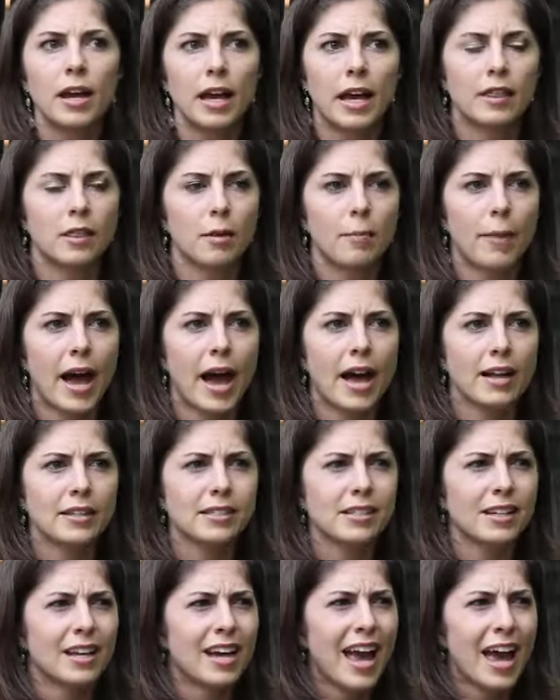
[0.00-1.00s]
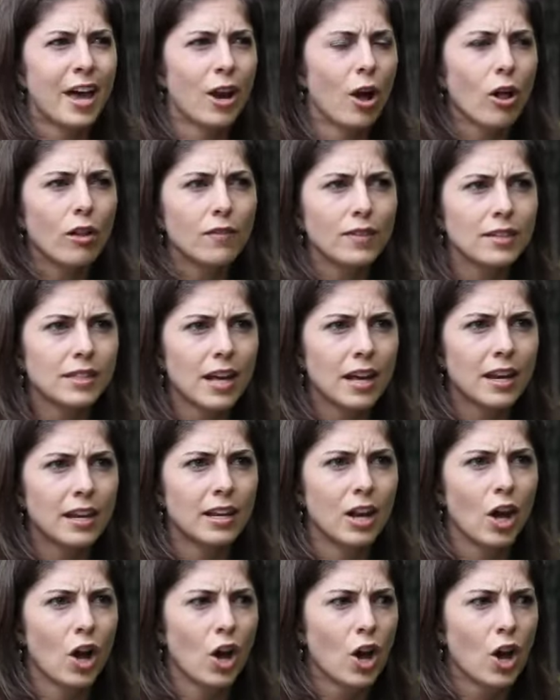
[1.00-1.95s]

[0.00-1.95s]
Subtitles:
in the past. And all of a sudden,